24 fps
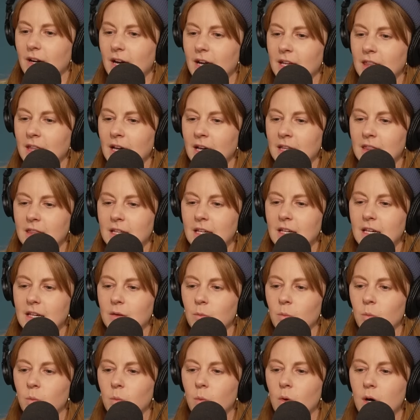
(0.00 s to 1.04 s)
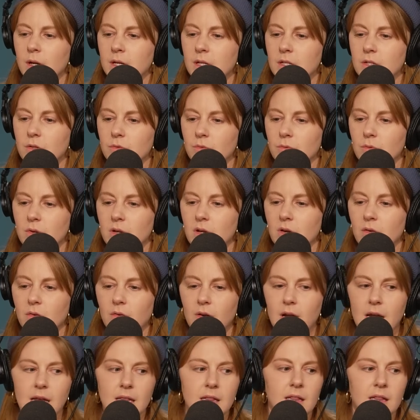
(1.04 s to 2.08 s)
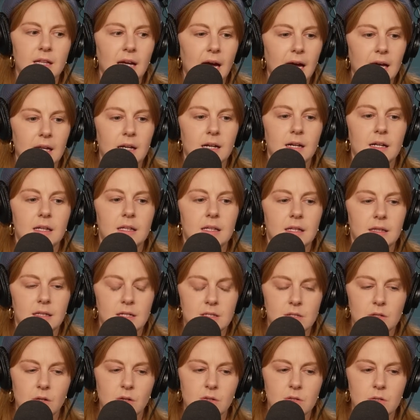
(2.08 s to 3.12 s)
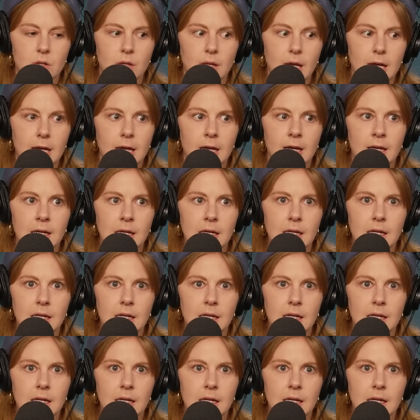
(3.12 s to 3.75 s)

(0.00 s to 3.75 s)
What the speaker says: I think wanting to recreate that, and I think that's also like